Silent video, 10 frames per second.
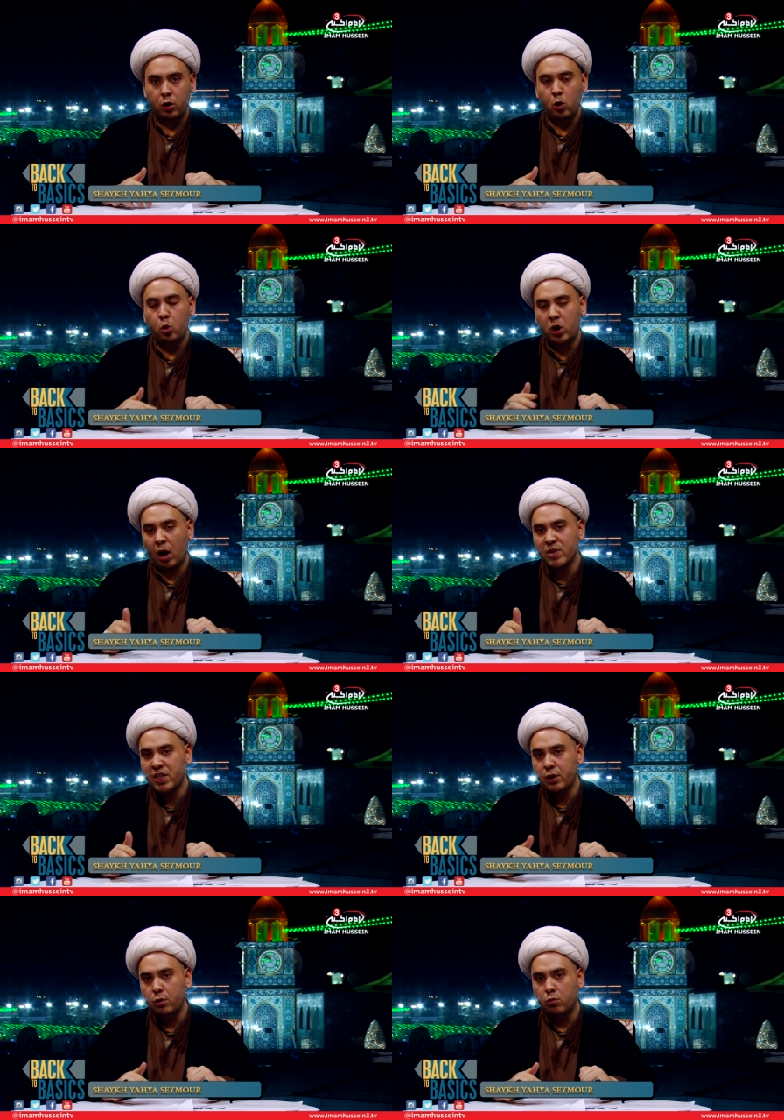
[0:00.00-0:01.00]
who come
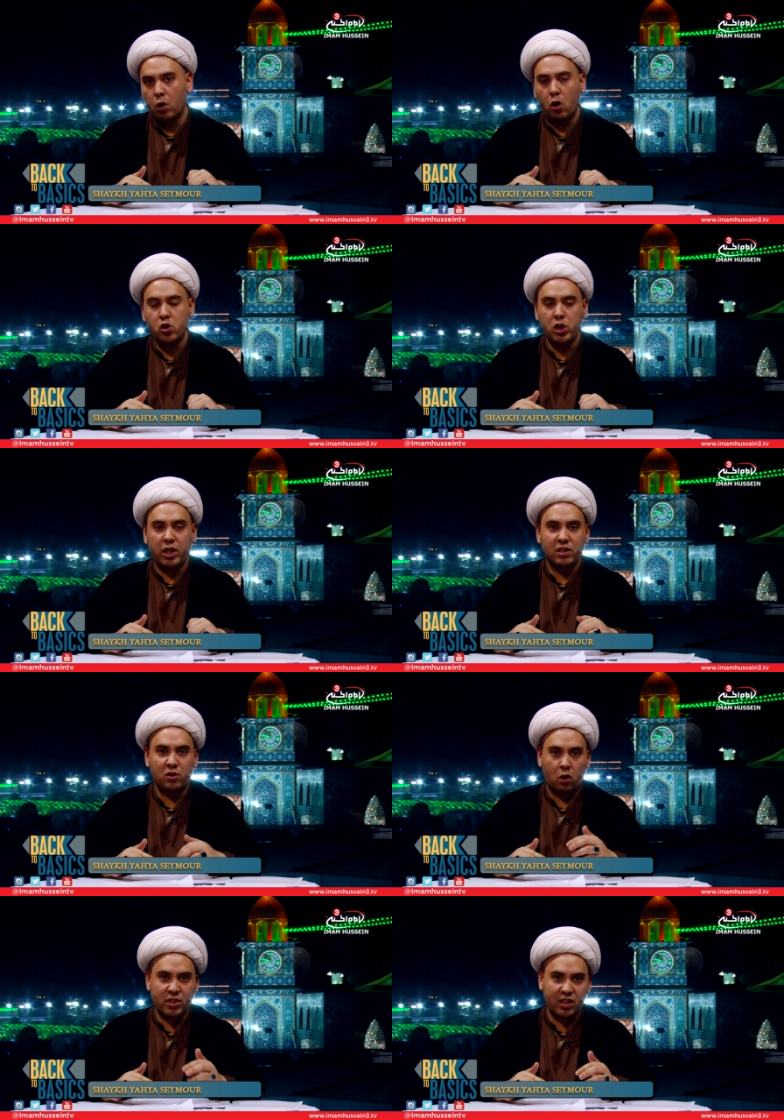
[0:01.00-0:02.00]
to you largely
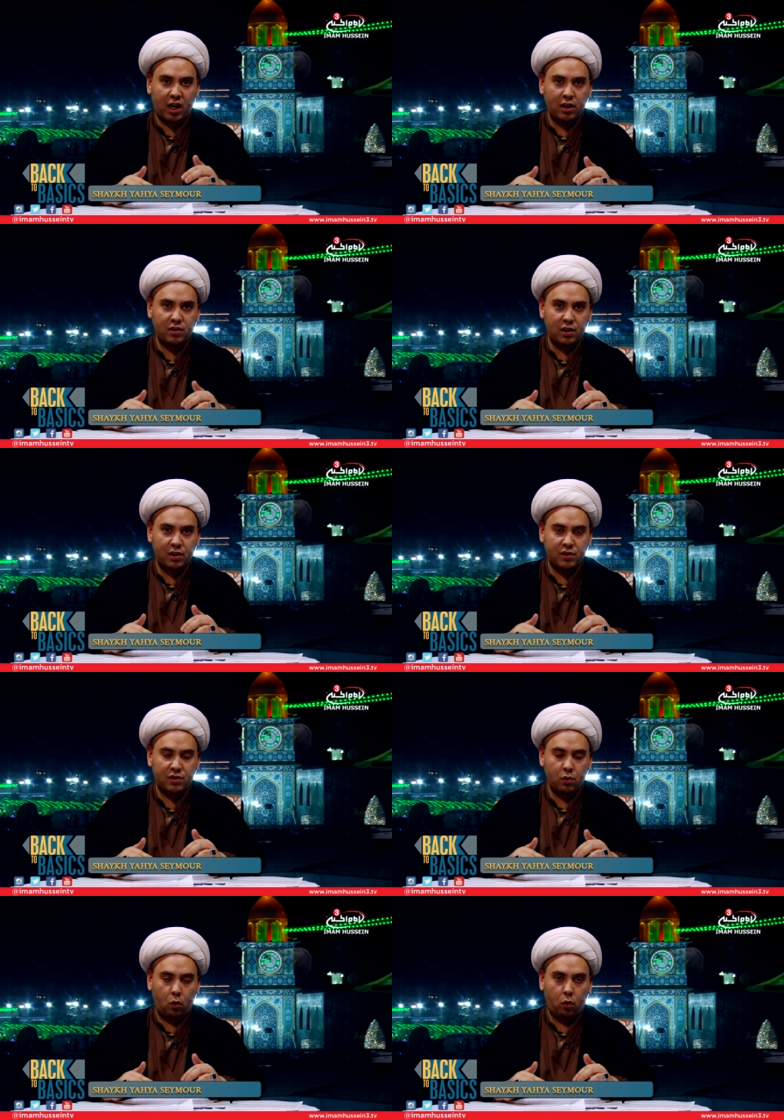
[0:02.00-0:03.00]
intoxicated
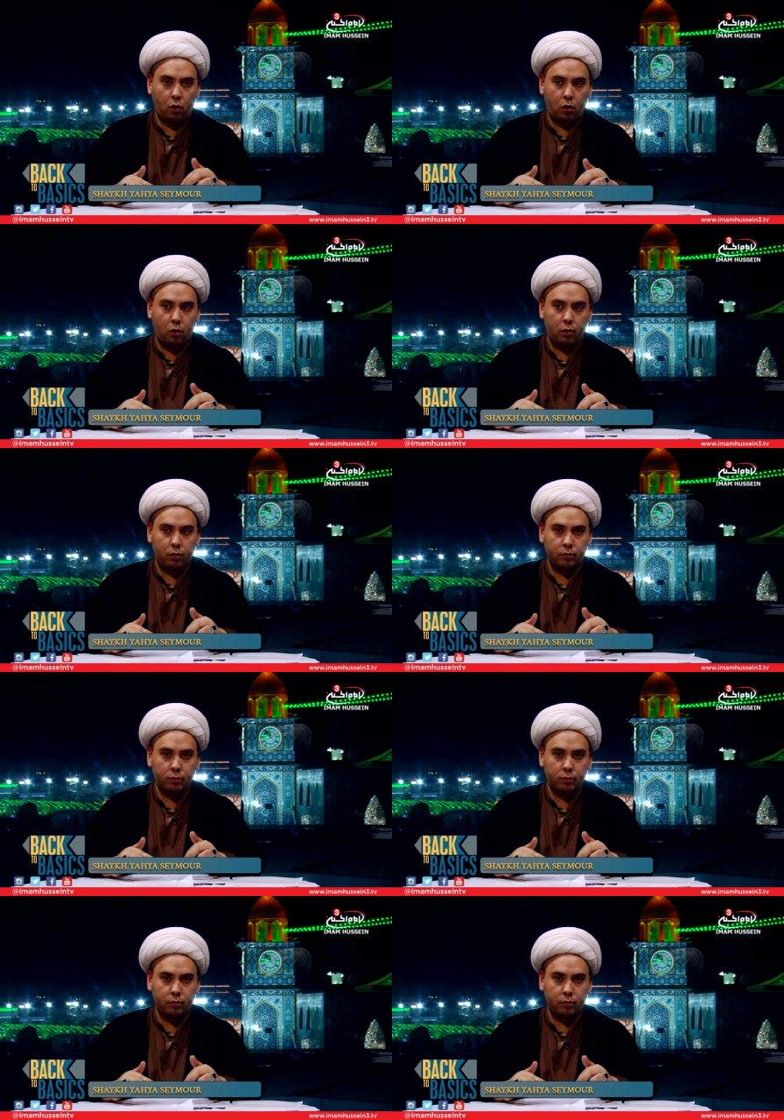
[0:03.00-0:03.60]
or